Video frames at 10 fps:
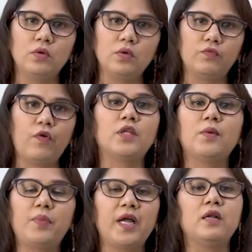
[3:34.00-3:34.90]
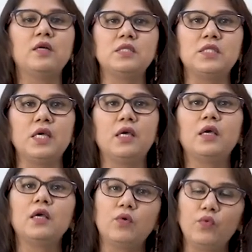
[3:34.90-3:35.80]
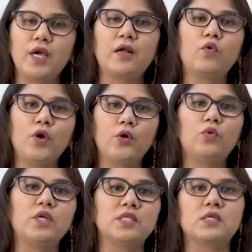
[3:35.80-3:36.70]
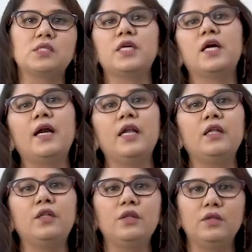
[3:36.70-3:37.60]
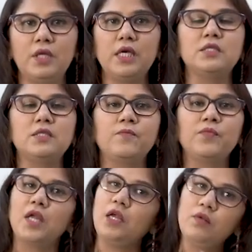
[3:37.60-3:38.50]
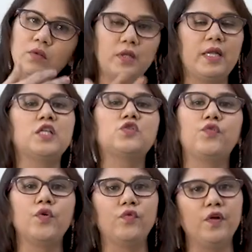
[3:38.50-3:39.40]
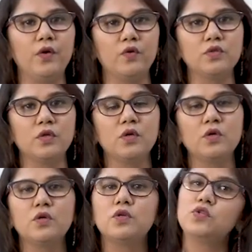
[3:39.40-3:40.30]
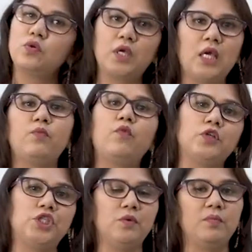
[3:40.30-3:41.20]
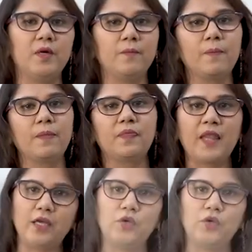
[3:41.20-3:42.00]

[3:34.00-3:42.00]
for the pregnancy we are going to discuss regarding these in next few videos. So keep watching me. Thank